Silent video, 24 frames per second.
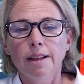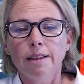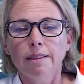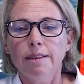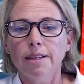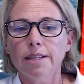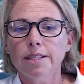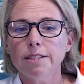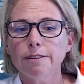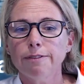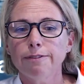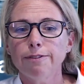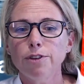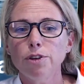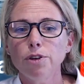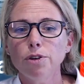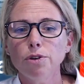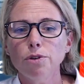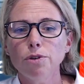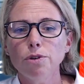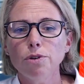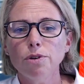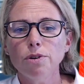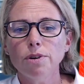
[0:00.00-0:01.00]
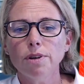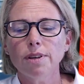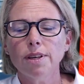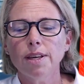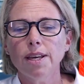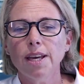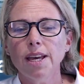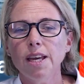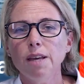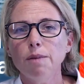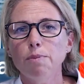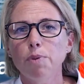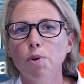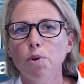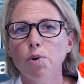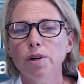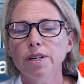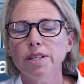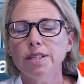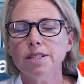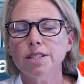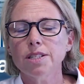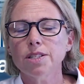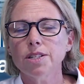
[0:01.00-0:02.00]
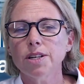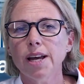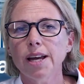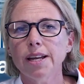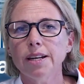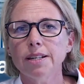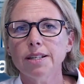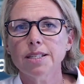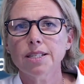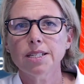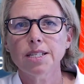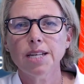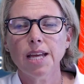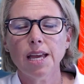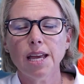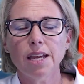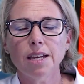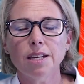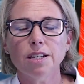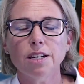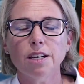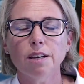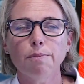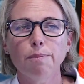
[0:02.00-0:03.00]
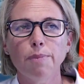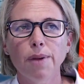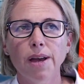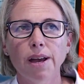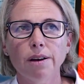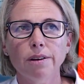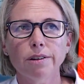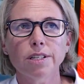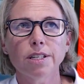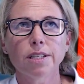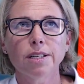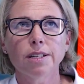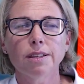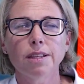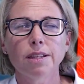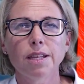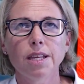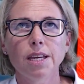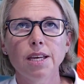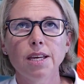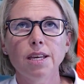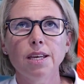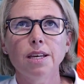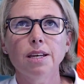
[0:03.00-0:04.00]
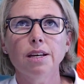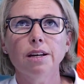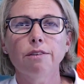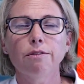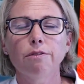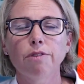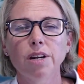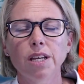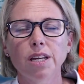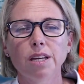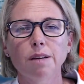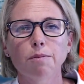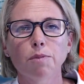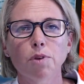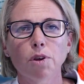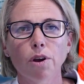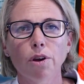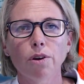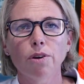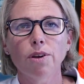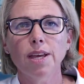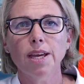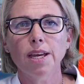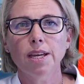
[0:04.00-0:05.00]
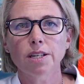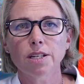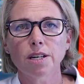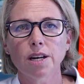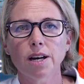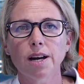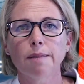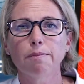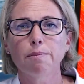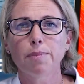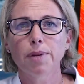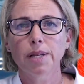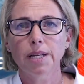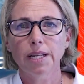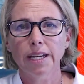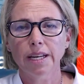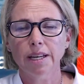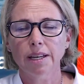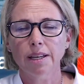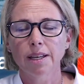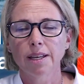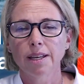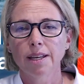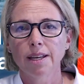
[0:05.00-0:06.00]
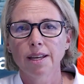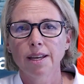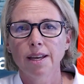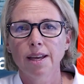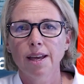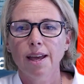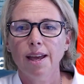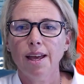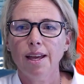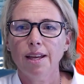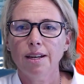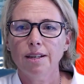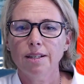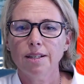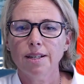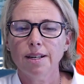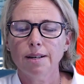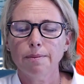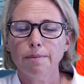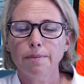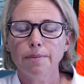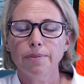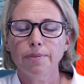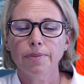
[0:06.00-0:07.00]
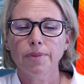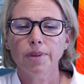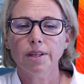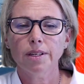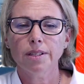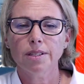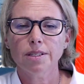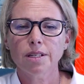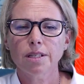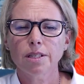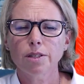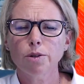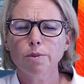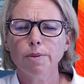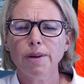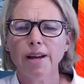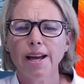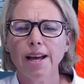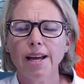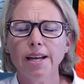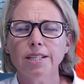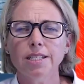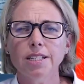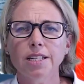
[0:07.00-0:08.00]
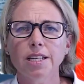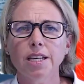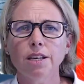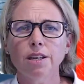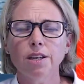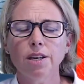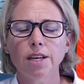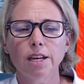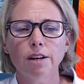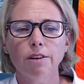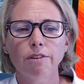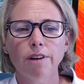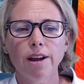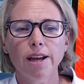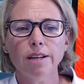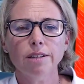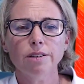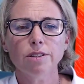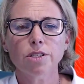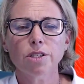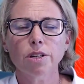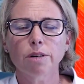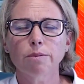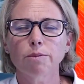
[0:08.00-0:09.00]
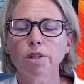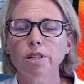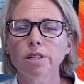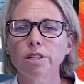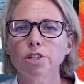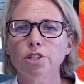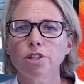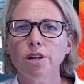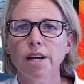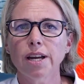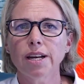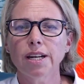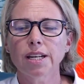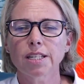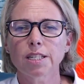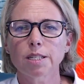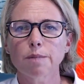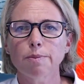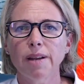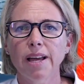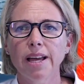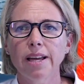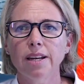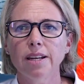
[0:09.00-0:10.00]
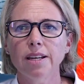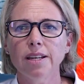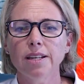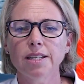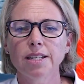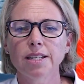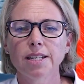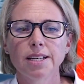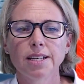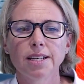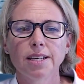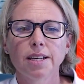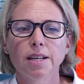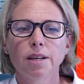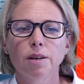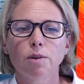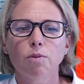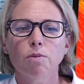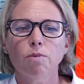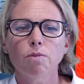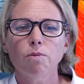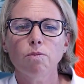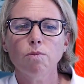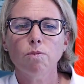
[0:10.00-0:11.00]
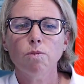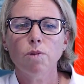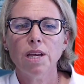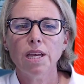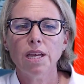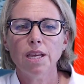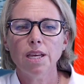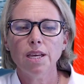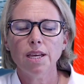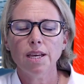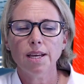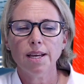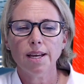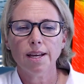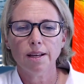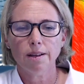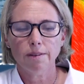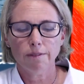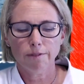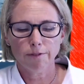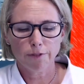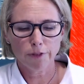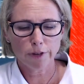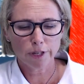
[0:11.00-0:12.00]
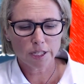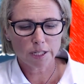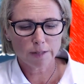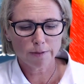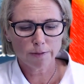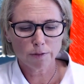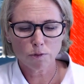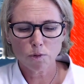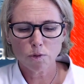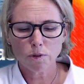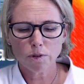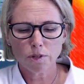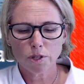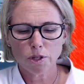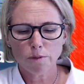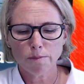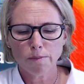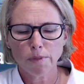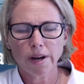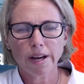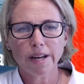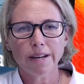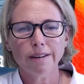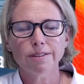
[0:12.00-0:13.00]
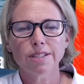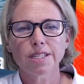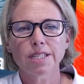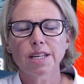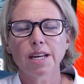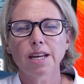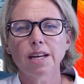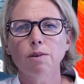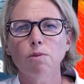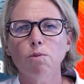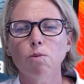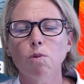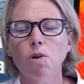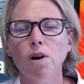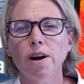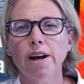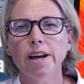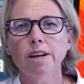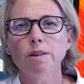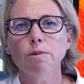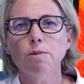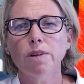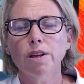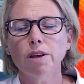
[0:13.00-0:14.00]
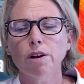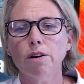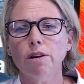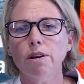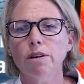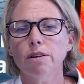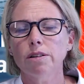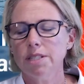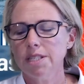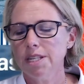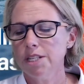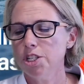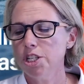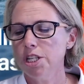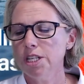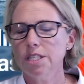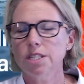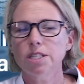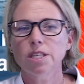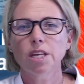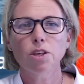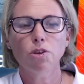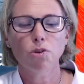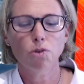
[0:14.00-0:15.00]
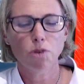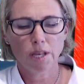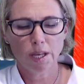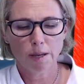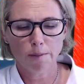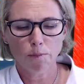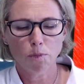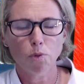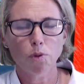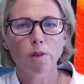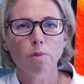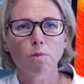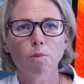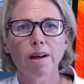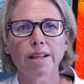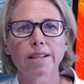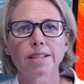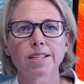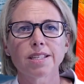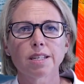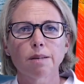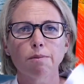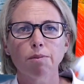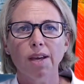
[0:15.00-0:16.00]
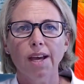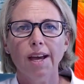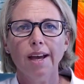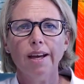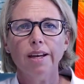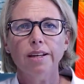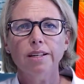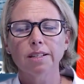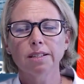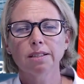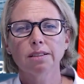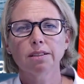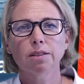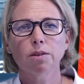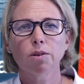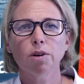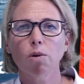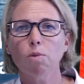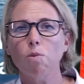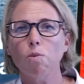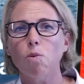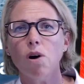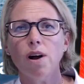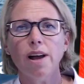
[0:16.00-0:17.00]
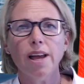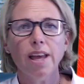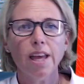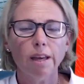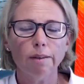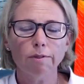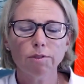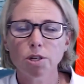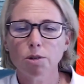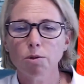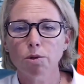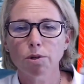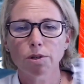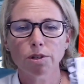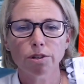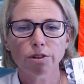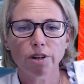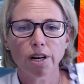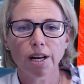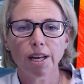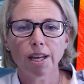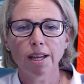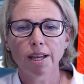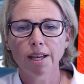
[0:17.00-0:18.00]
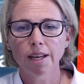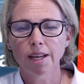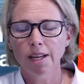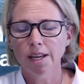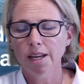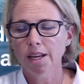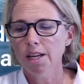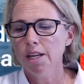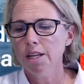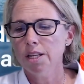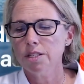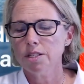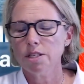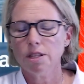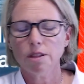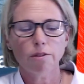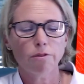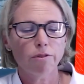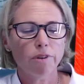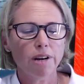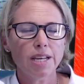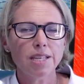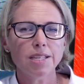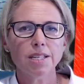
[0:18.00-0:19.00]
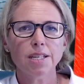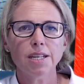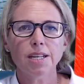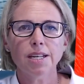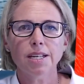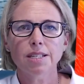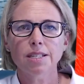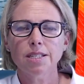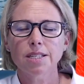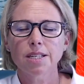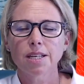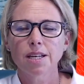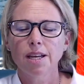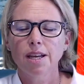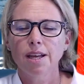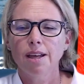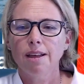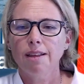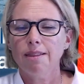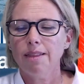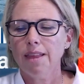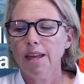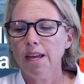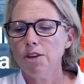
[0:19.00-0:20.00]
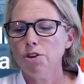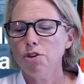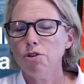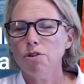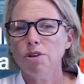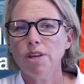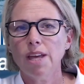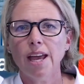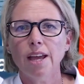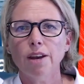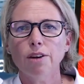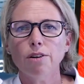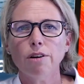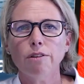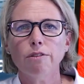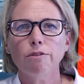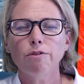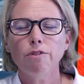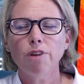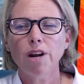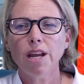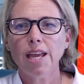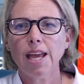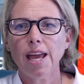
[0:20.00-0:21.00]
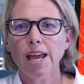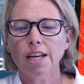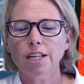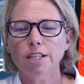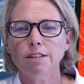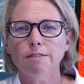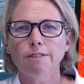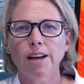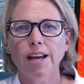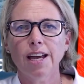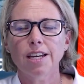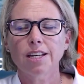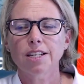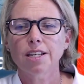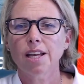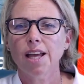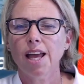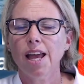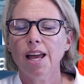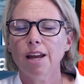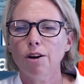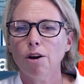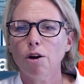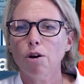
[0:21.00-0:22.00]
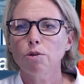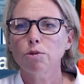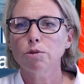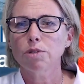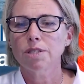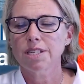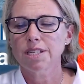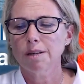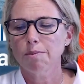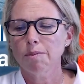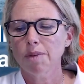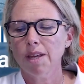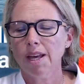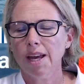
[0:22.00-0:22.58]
there's a few key points to understand about the Iridium GO airtime billing. And it's a little bit hard to get your head around, so I'm going to try and explain it. First of all, you might have seen, why do we suggest that you get more than one SIM card? You know, why have 2 or 3? So the reason is that you cannot reactivate an old SIM